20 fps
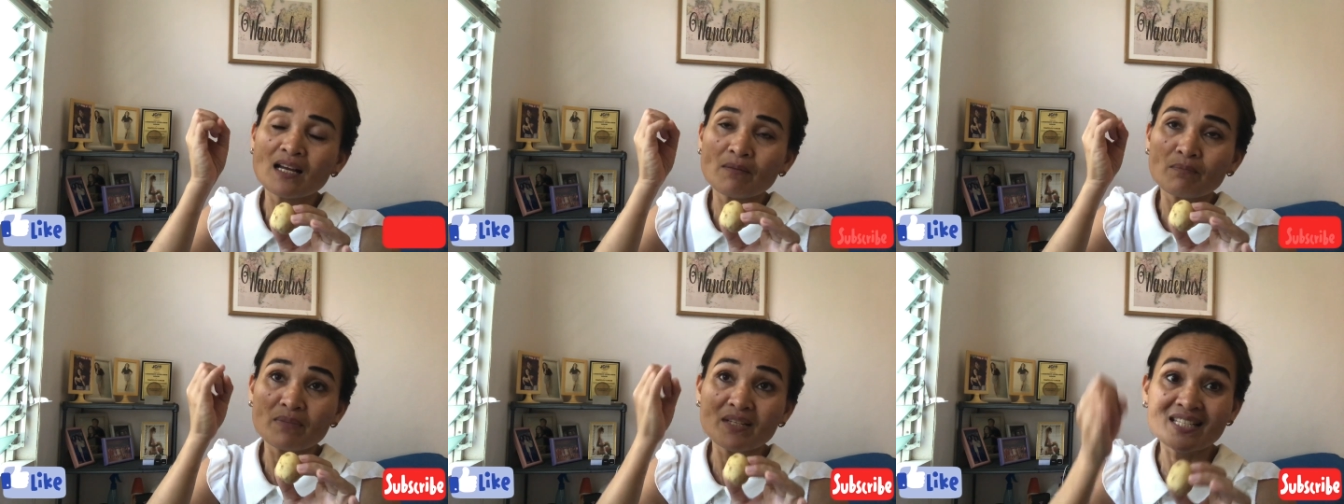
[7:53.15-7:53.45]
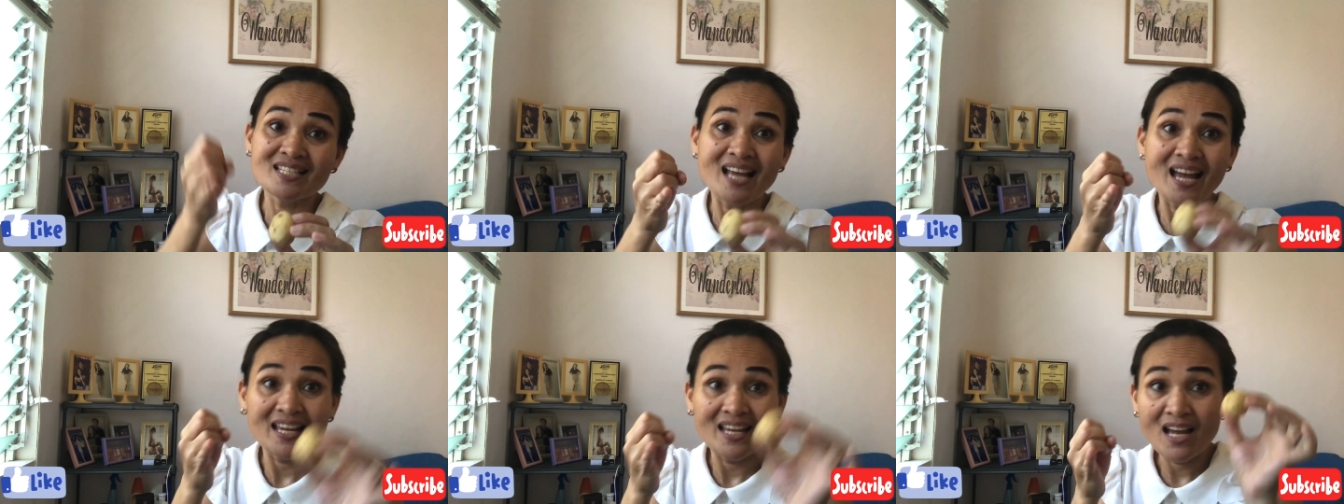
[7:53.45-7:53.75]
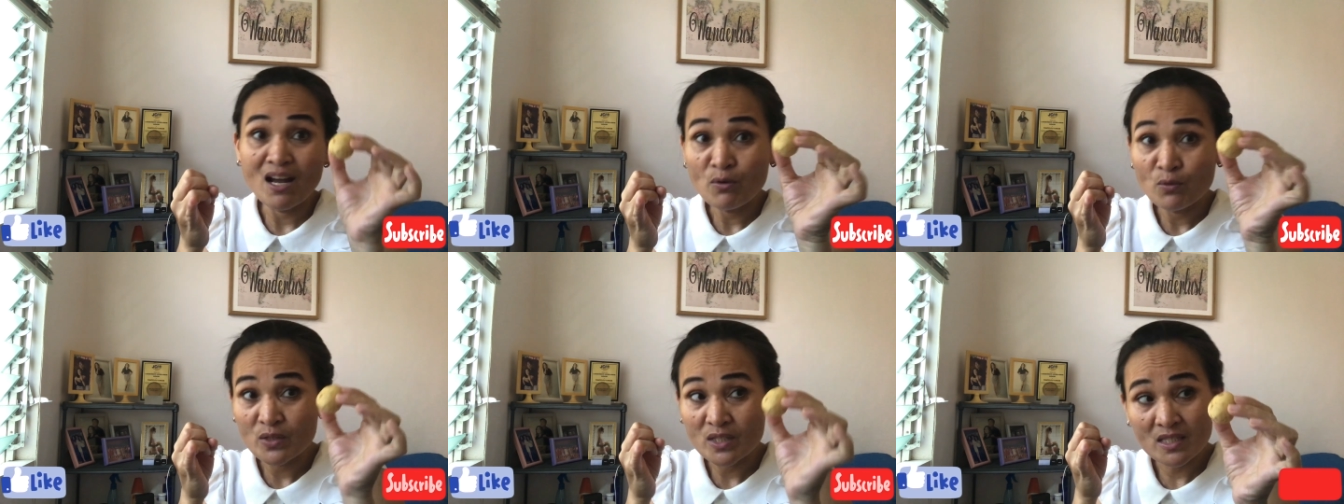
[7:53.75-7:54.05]

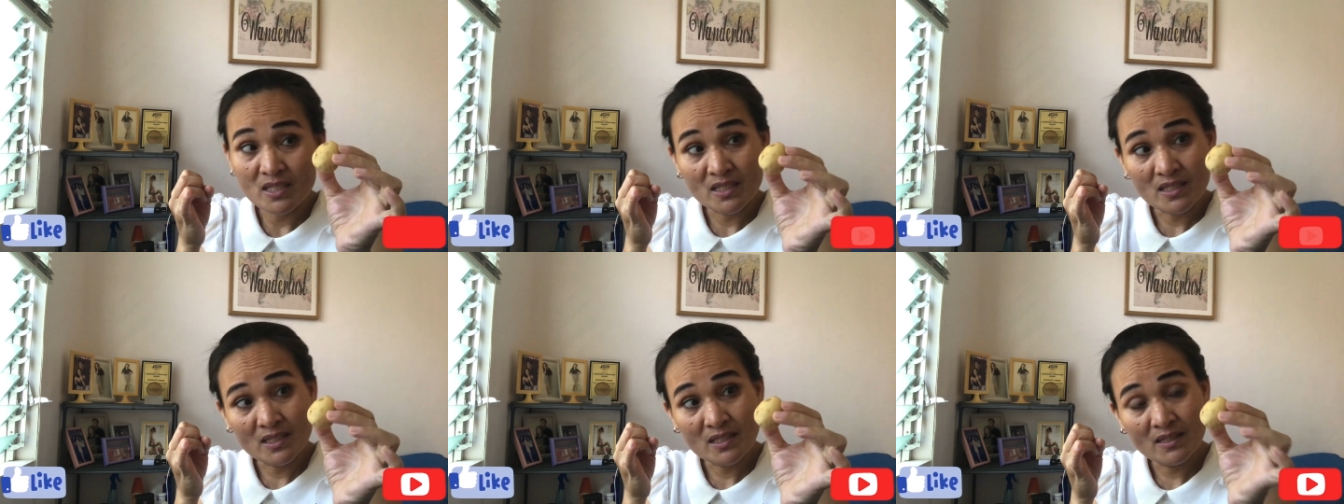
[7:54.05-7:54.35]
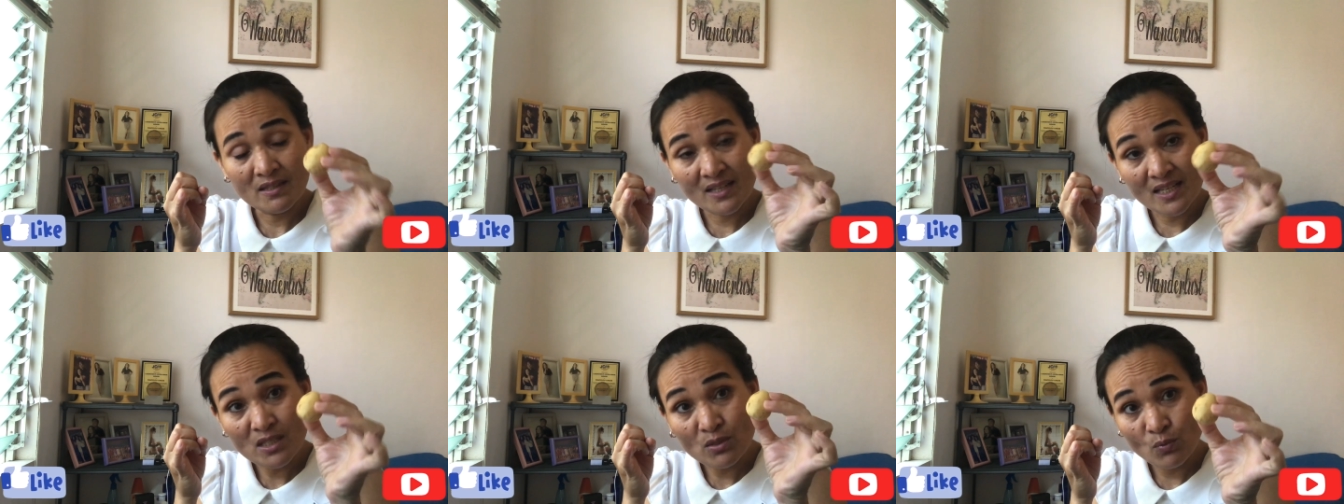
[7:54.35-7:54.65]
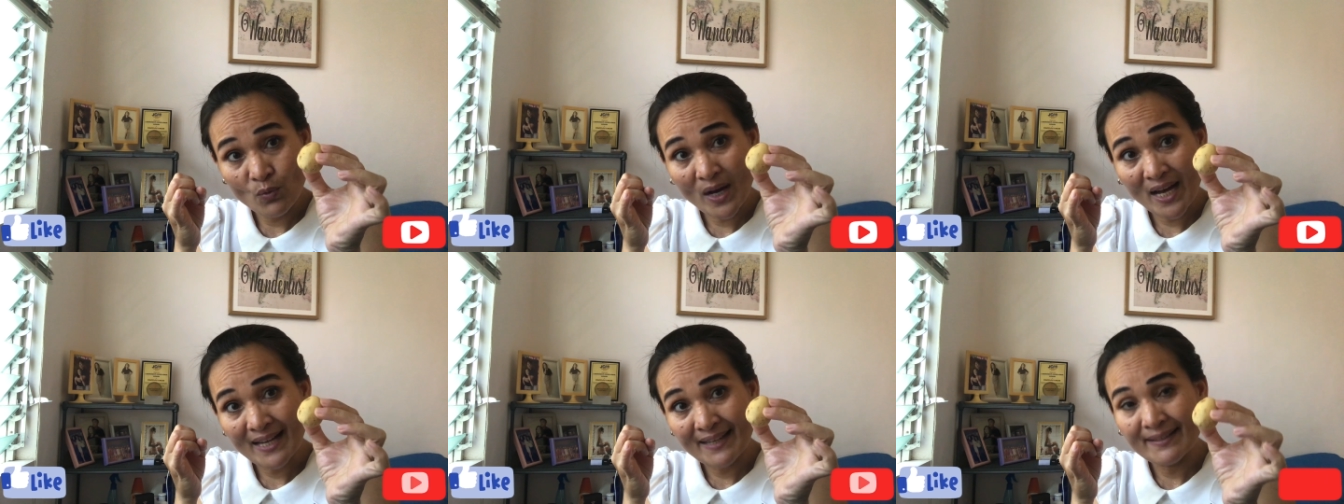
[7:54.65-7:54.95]
Bisaya, which is this
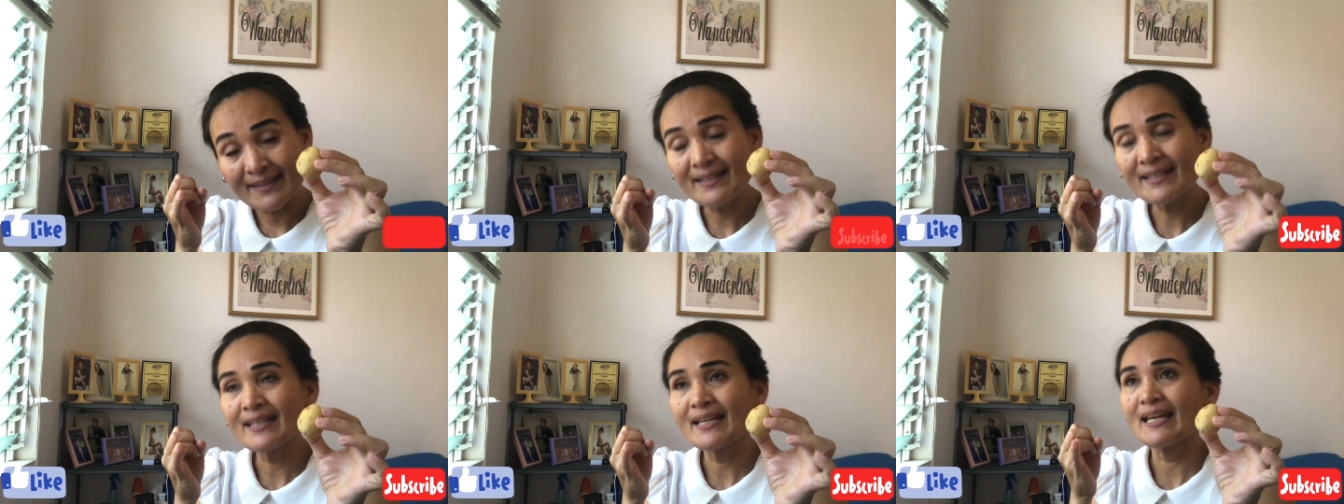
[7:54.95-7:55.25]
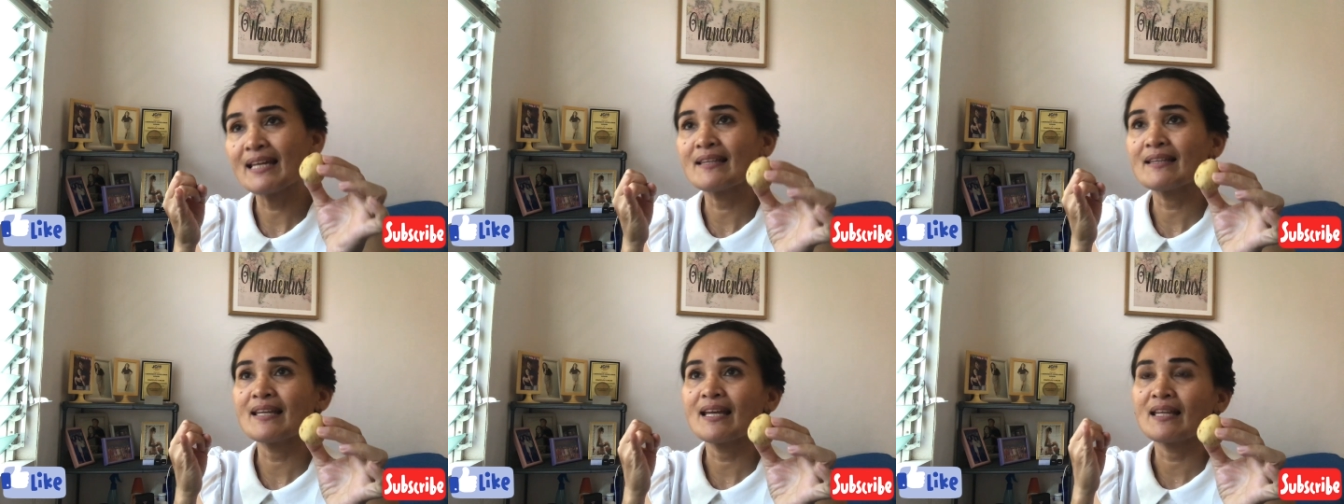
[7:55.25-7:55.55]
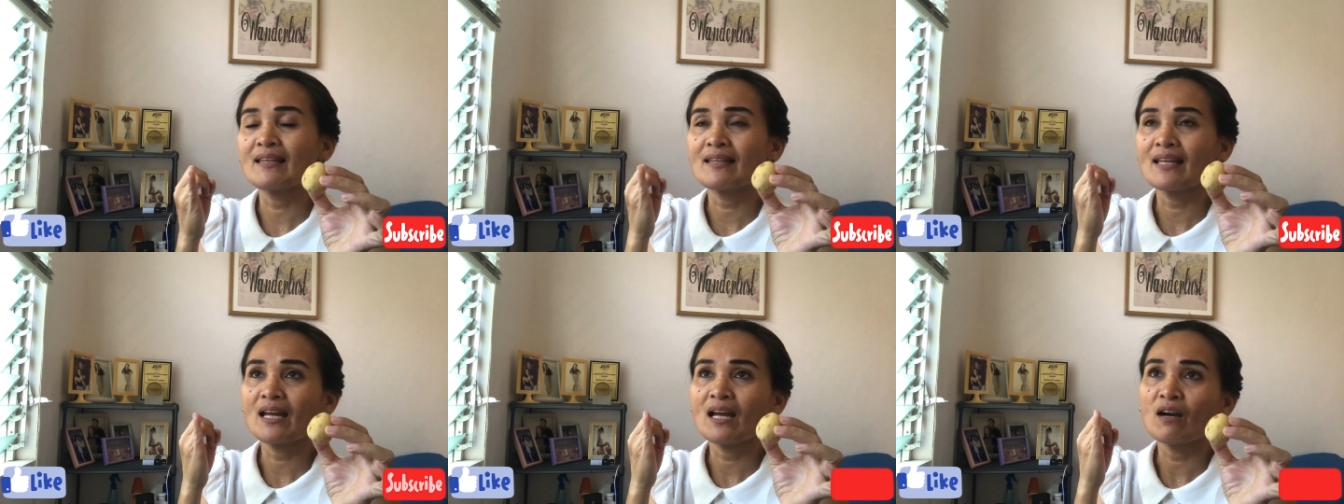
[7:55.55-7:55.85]
one, and
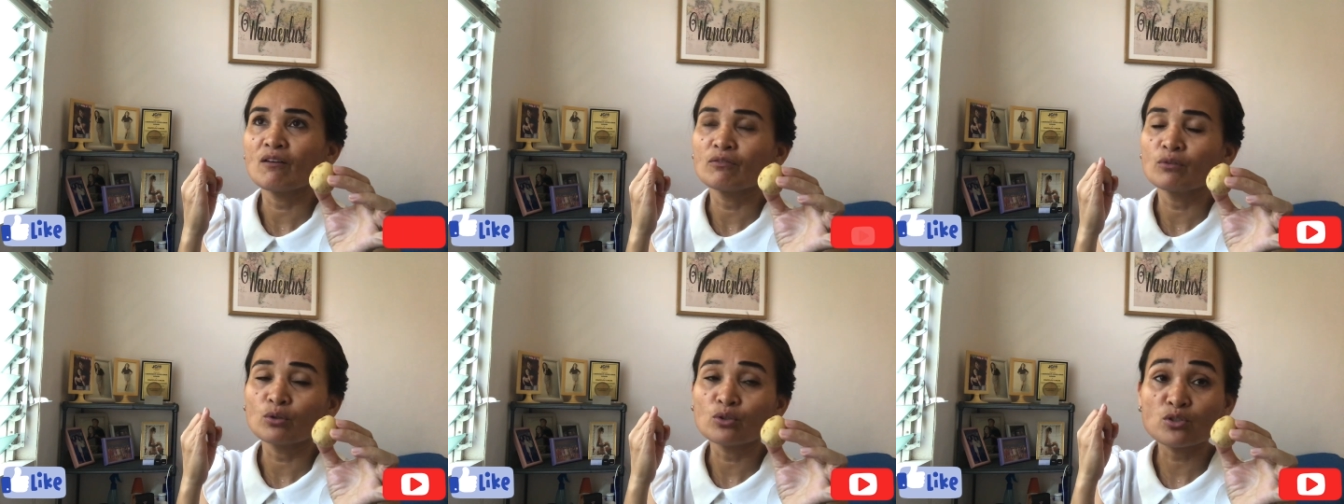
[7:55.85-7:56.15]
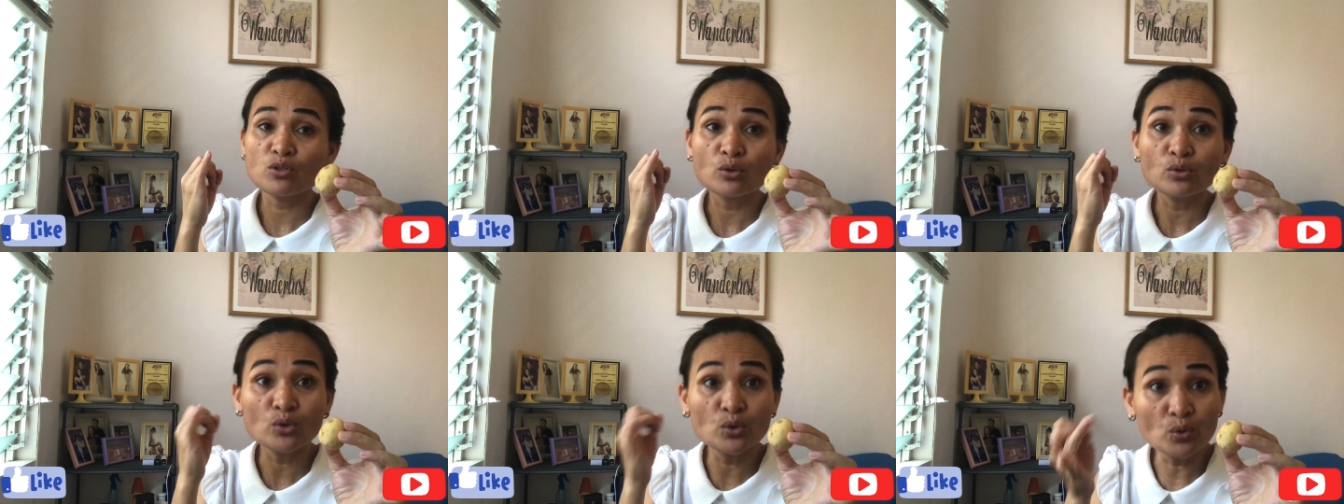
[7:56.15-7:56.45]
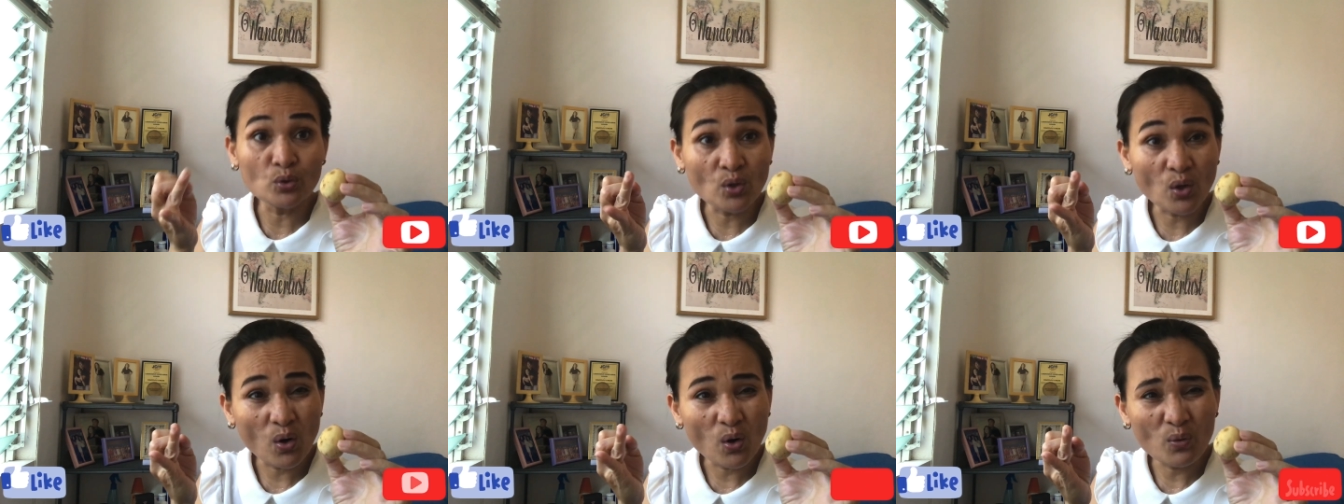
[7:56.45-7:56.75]
then they have also
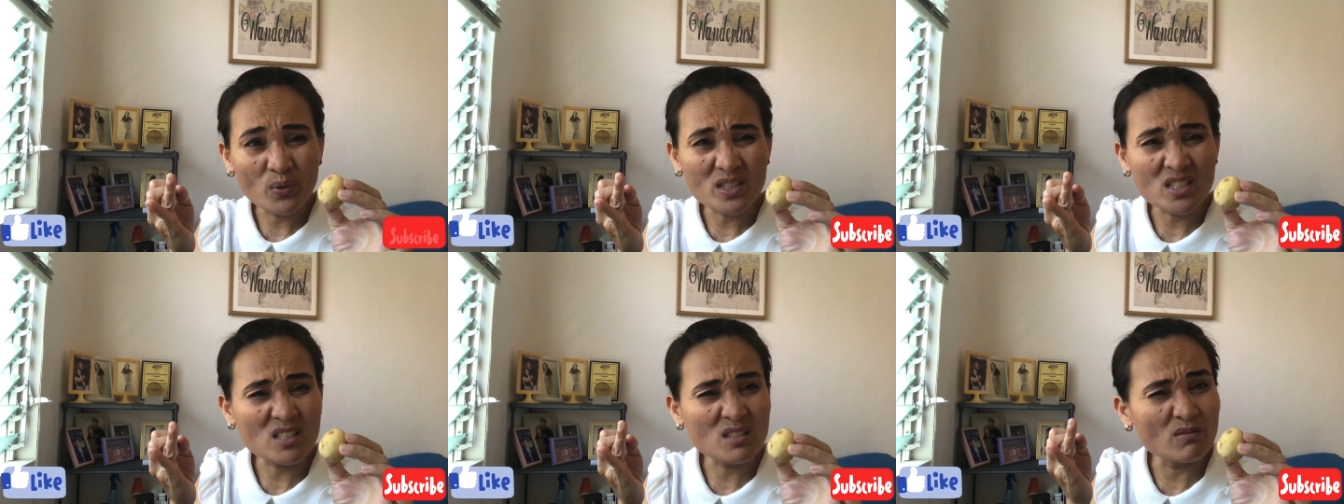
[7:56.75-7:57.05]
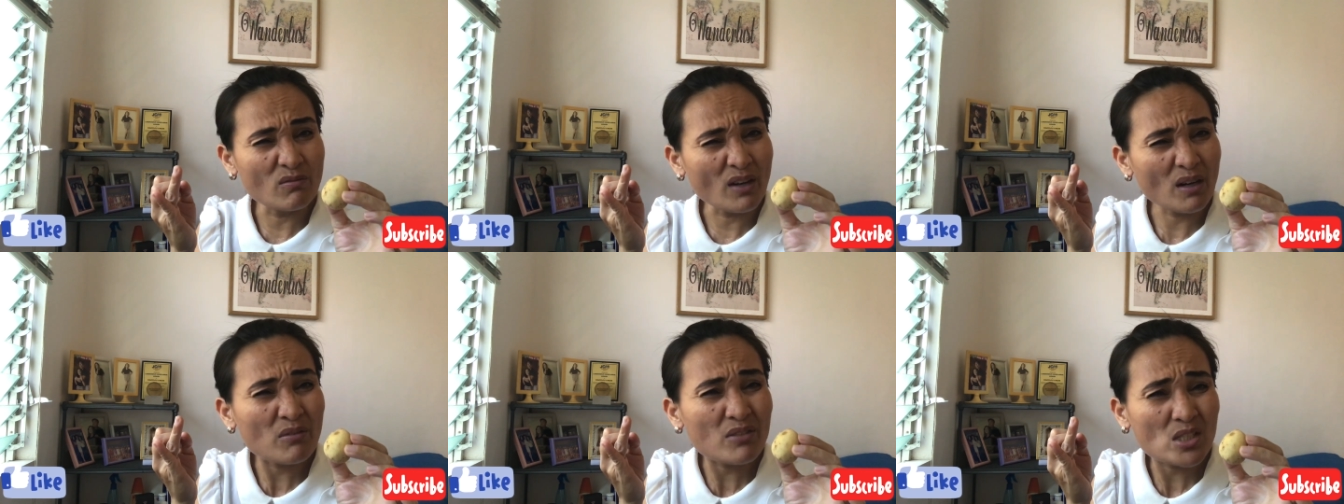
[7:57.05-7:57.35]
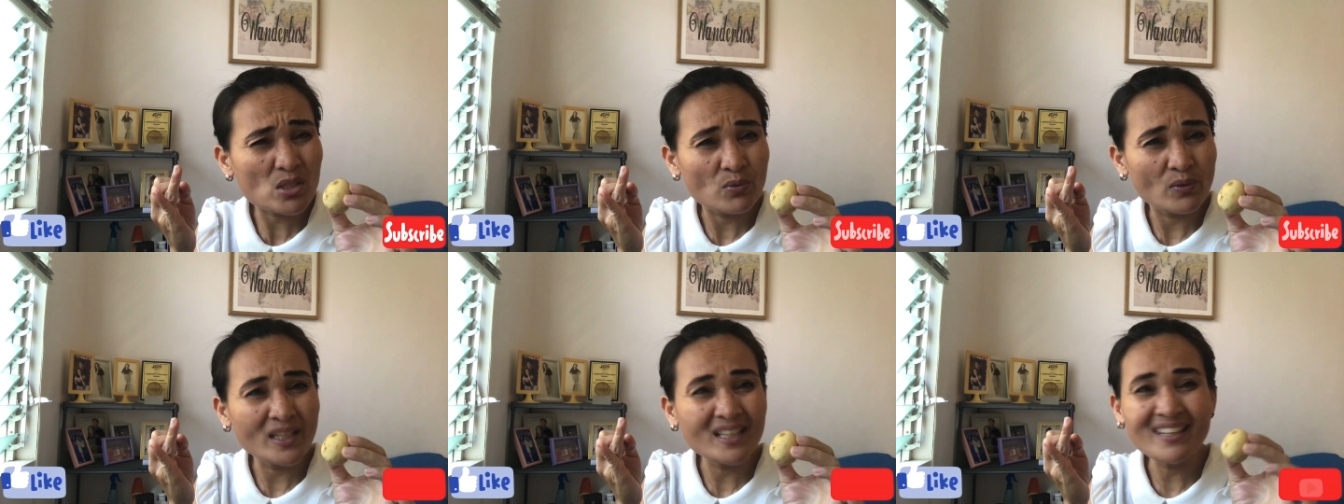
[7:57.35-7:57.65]
Duco, which is very
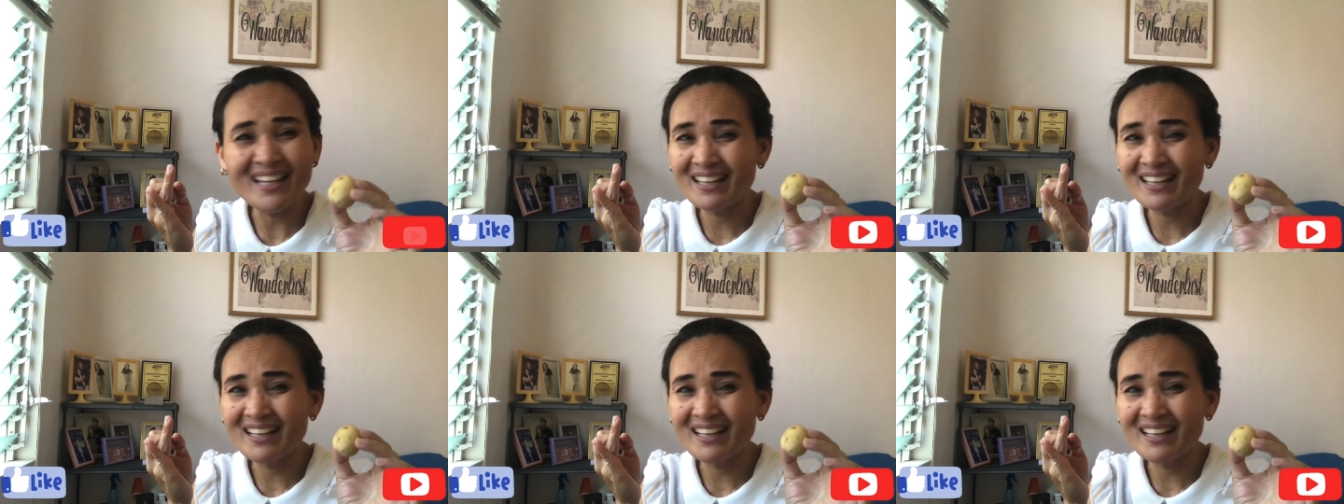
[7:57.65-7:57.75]
sweet.